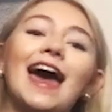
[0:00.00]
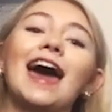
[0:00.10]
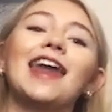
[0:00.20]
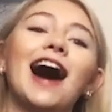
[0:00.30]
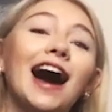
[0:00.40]

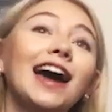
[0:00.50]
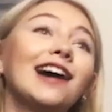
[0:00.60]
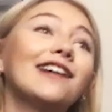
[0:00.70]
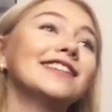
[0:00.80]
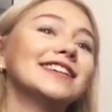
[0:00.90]
And I
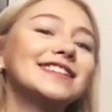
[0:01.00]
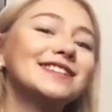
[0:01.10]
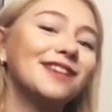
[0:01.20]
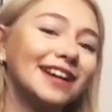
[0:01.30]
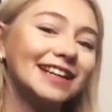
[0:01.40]
obviously
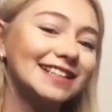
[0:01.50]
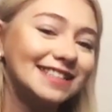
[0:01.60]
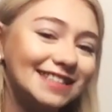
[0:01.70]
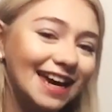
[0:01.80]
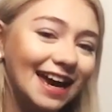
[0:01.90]
wanted to
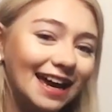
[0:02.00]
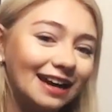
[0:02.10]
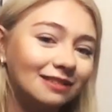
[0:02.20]
stay.